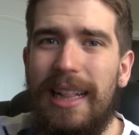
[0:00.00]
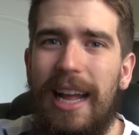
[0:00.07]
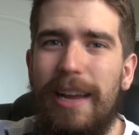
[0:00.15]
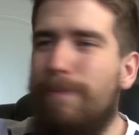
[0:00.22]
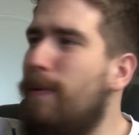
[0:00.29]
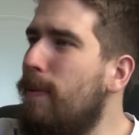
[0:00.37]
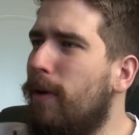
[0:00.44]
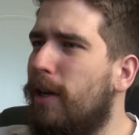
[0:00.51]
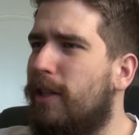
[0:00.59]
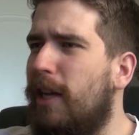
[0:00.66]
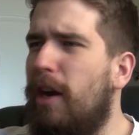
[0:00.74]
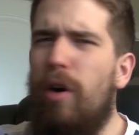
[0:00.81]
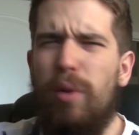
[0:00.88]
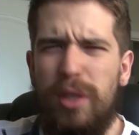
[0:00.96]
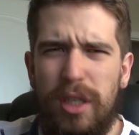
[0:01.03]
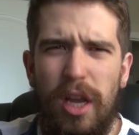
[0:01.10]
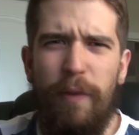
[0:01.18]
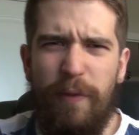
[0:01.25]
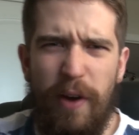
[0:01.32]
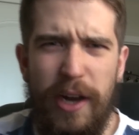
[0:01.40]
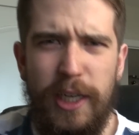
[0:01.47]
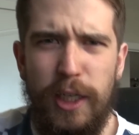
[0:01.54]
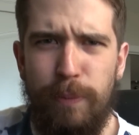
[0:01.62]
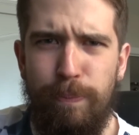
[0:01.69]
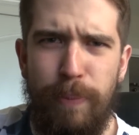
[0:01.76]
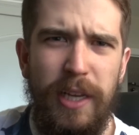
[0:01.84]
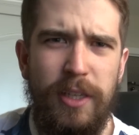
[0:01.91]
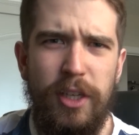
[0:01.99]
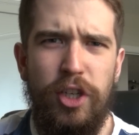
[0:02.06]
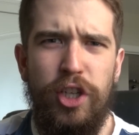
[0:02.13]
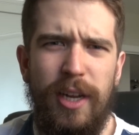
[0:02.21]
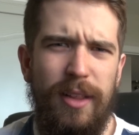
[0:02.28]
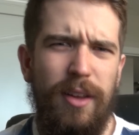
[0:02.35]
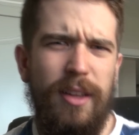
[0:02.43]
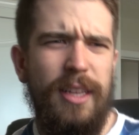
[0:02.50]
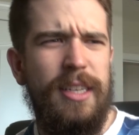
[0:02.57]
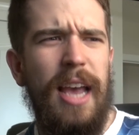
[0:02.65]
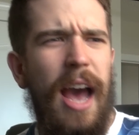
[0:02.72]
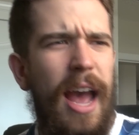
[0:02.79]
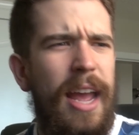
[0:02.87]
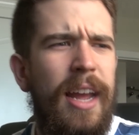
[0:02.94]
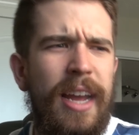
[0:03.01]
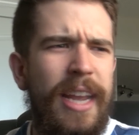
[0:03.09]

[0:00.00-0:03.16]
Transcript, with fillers: Like, people could say, oh, self-righteous piece of shit. Look at this guy.